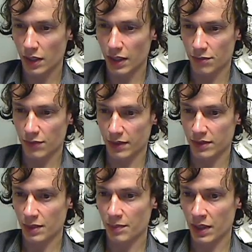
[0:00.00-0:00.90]
In fact,
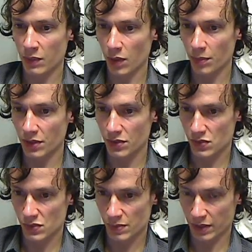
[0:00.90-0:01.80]
they may well be
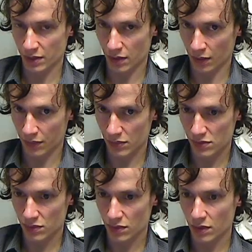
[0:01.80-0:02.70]
disrespecting others.